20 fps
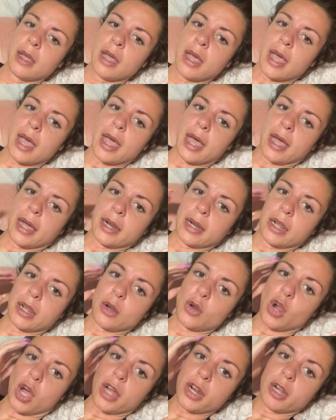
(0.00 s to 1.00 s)

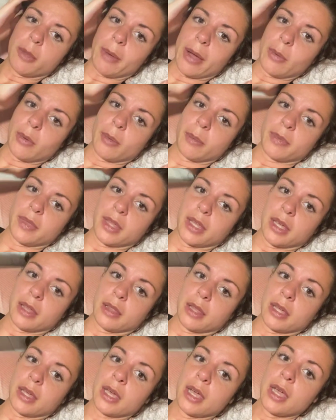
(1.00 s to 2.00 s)
And not in a bad way, I'm thinking
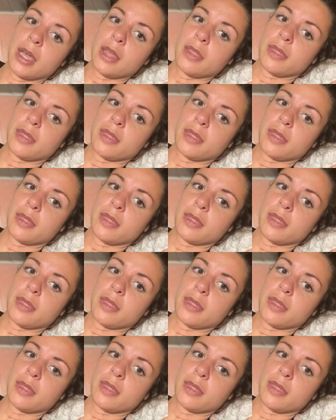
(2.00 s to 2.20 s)
like,